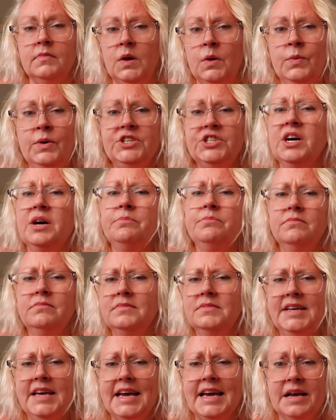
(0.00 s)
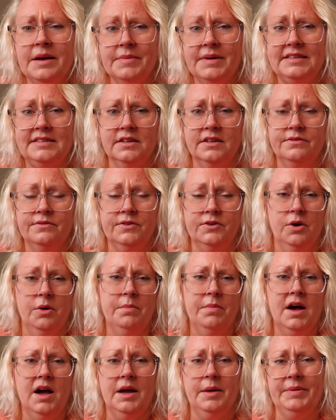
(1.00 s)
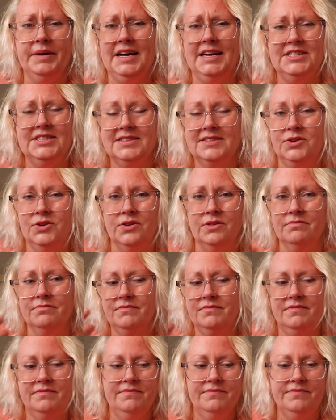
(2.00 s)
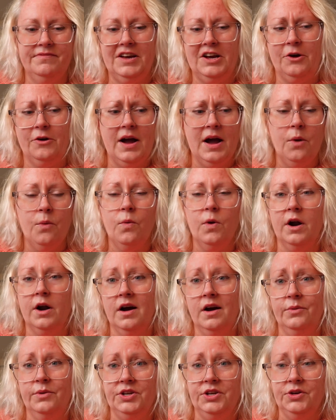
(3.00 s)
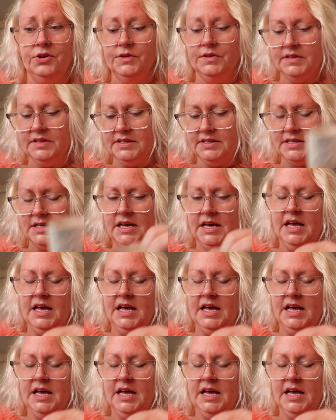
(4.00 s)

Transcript: which I'm kicking myself for not buying, but I just couldn't figure out where I would use it.